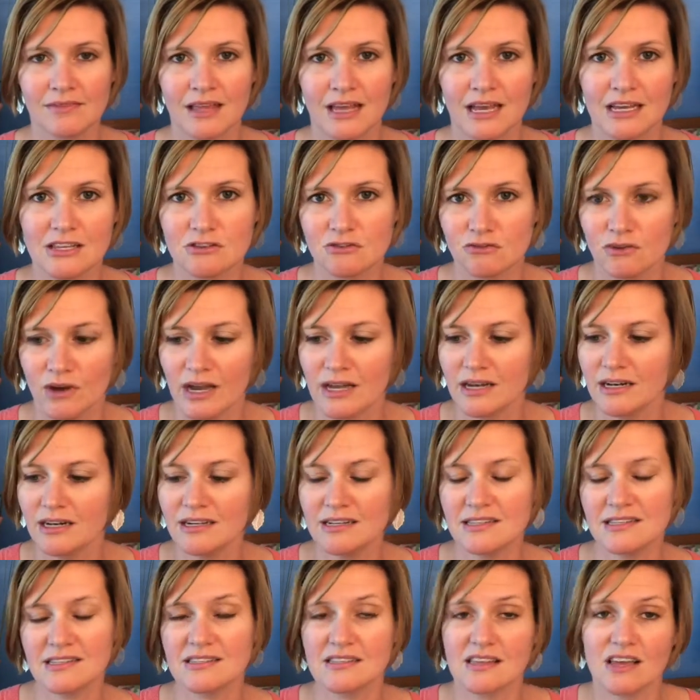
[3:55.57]
it's fine
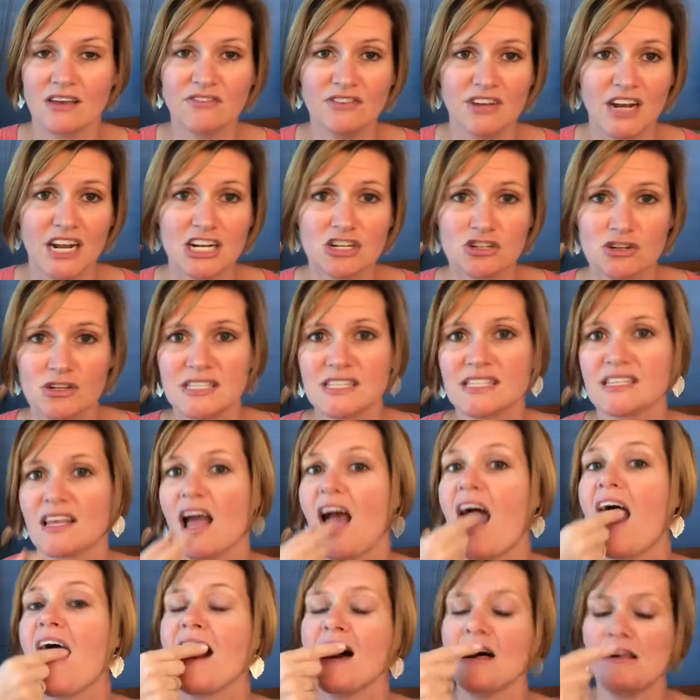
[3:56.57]
and it's safe and I trust
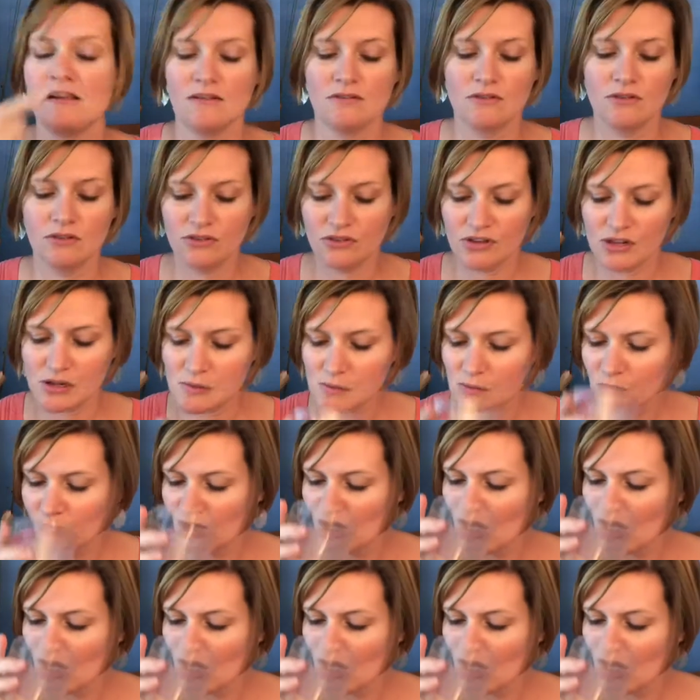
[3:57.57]
it. So